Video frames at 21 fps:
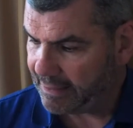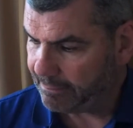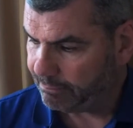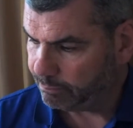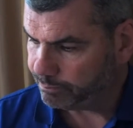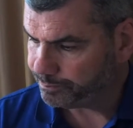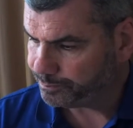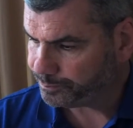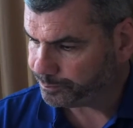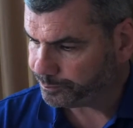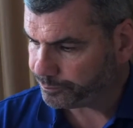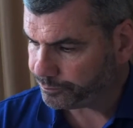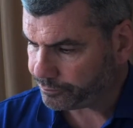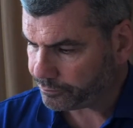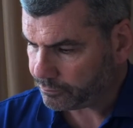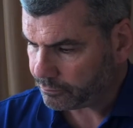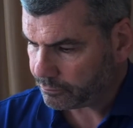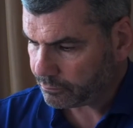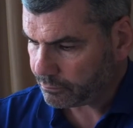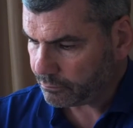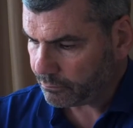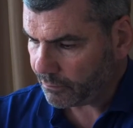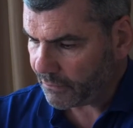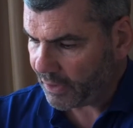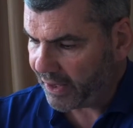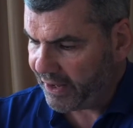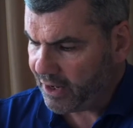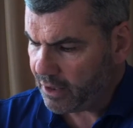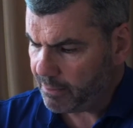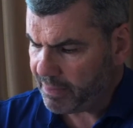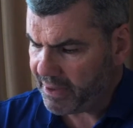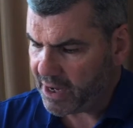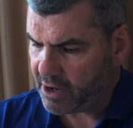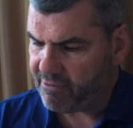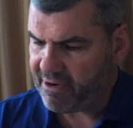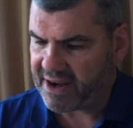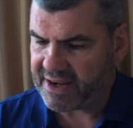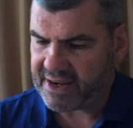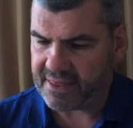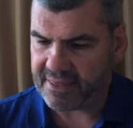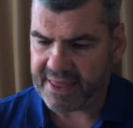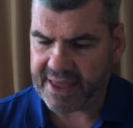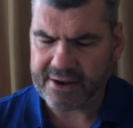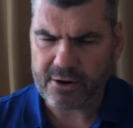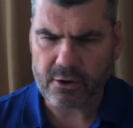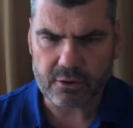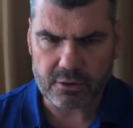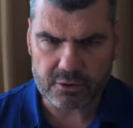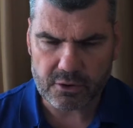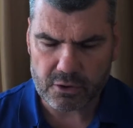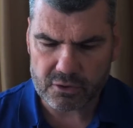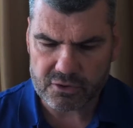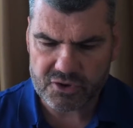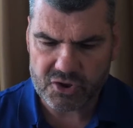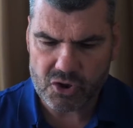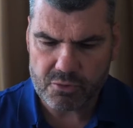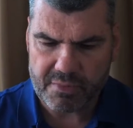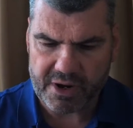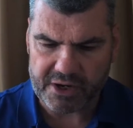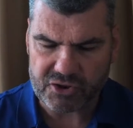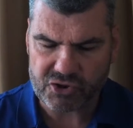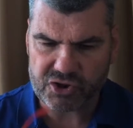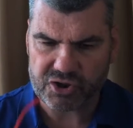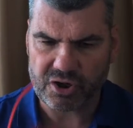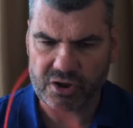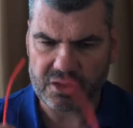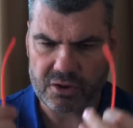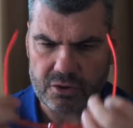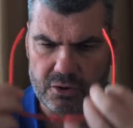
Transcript: A little bit of red in there, not too much